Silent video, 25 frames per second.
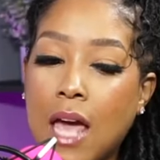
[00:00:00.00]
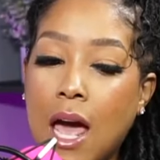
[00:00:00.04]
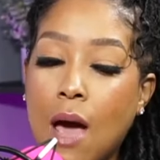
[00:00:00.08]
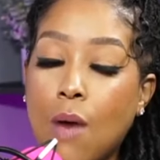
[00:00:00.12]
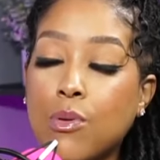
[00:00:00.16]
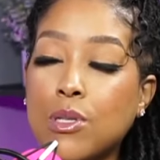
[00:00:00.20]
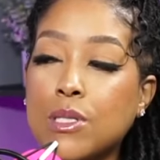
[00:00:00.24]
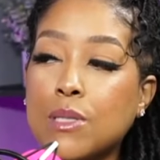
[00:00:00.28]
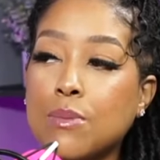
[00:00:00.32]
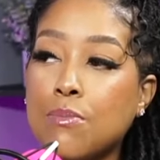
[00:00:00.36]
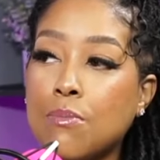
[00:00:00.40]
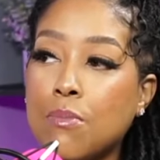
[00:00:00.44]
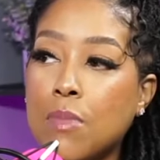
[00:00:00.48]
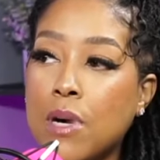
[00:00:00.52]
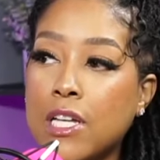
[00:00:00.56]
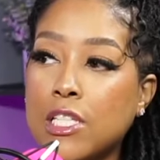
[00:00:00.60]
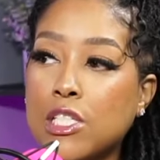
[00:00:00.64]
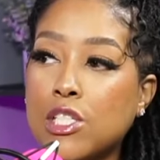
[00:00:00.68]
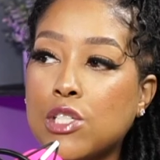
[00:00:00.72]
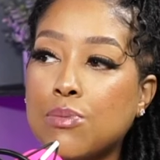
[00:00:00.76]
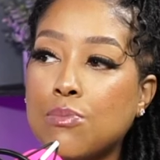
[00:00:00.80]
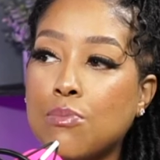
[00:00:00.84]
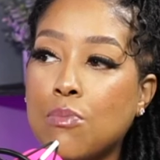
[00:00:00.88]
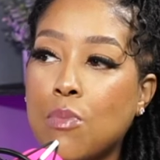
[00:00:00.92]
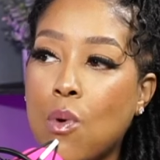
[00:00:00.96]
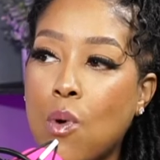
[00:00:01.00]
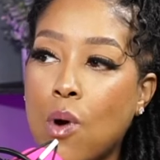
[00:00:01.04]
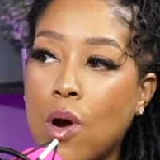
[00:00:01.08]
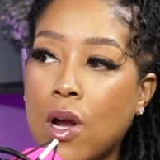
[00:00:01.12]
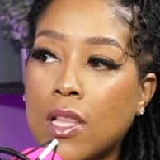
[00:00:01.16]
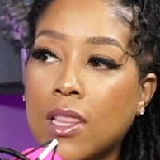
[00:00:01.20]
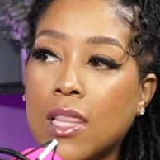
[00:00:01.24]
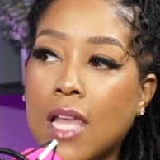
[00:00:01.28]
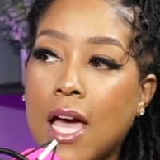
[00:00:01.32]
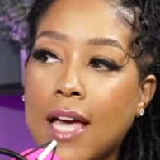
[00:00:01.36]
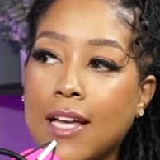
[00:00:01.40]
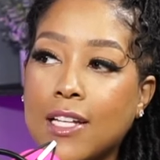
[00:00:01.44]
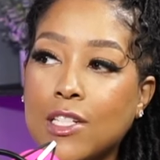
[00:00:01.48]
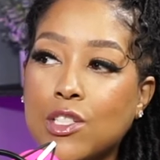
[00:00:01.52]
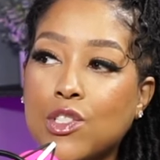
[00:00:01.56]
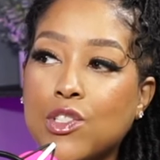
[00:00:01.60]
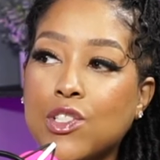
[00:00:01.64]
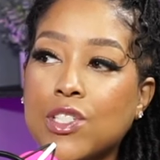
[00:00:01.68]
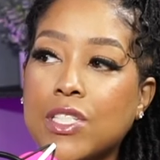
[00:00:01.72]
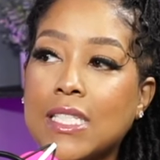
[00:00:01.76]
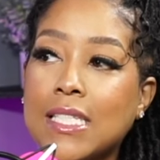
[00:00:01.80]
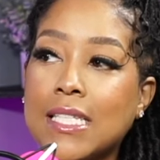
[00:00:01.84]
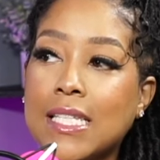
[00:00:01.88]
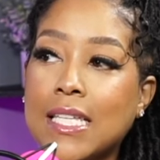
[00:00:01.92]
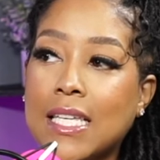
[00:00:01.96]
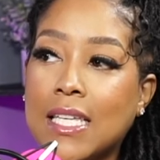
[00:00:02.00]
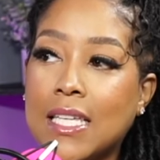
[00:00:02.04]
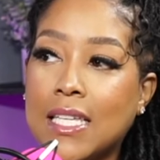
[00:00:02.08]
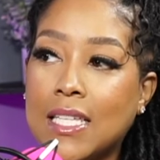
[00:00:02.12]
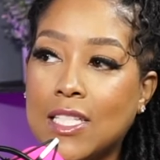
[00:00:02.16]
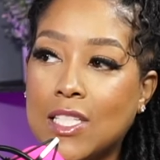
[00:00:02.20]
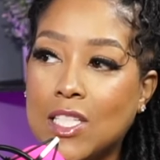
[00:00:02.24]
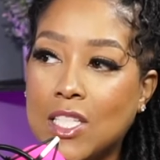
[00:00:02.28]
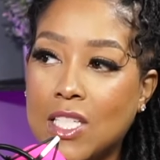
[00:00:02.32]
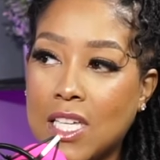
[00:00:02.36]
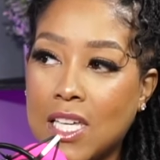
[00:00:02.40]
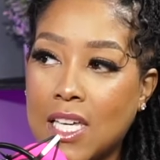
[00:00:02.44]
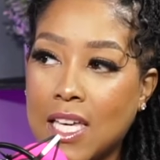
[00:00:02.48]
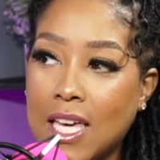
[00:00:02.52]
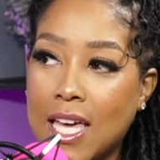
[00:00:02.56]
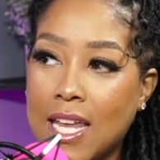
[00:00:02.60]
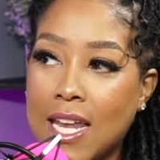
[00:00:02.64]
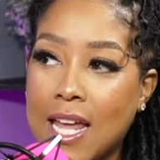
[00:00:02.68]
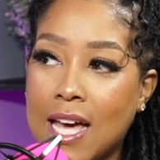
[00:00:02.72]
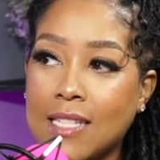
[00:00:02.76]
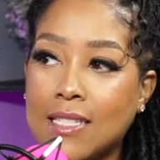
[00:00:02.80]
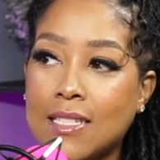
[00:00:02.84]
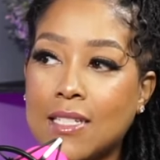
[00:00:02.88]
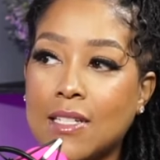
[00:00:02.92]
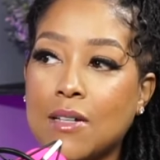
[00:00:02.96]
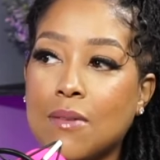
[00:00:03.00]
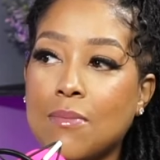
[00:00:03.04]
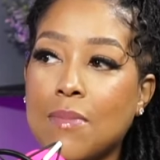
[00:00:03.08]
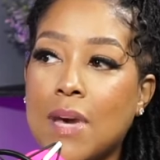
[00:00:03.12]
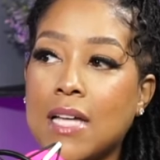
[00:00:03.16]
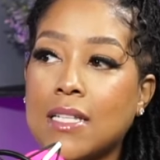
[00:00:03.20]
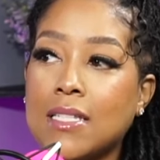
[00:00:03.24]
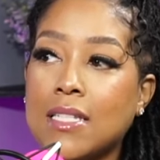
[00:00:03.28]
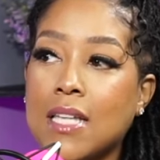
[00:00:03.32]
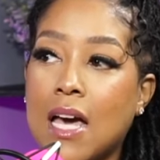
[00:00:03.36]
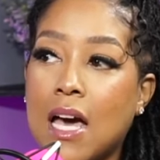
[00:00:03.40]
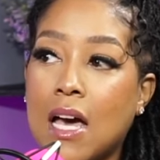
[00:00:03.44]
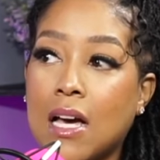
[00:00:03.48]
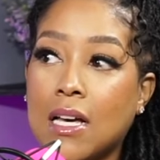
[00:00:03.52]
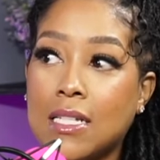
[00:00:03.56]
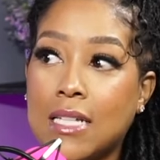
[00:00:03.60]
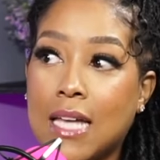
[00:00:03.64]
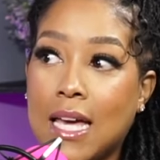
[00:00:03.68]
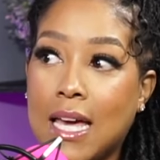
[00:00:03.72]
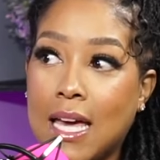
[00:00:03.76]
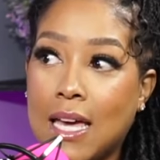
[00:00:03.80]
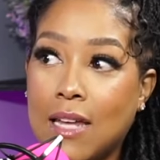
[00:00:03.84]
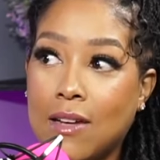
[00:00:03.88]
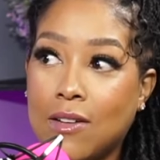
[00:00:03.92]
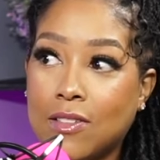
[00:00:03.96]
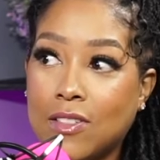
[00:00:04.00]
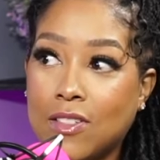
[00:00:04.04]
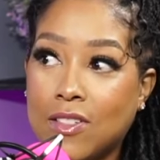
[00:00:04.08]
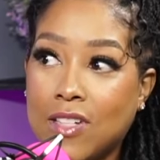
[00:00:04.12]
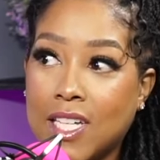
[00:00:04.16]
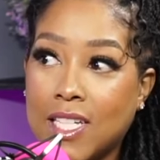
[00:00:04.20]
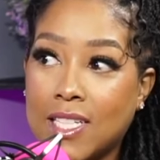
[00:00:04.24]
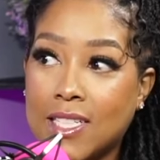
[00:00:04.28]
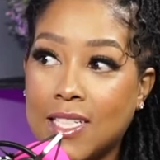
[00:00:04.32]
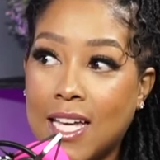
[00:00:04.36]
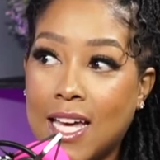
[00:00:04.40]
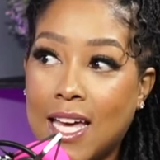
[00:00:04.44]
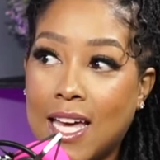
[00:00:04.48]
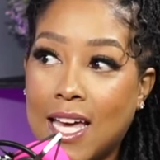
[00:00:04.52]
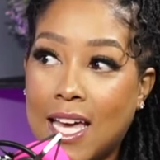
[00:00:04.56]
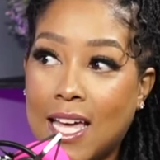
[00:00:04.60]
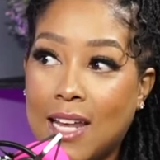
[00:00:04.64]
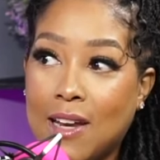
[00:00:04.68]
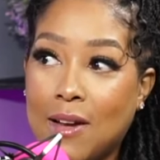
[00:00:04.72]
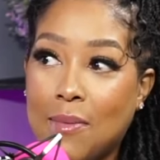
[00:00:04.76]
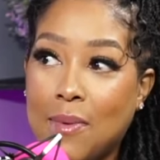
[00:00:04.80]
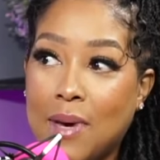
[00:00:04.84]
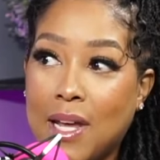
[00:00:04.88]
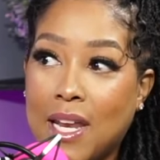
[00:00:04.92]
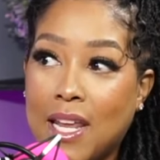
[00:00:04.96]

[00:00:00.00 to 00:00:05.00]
I was much more like strategic, and I took my time because I had no choice. I yes.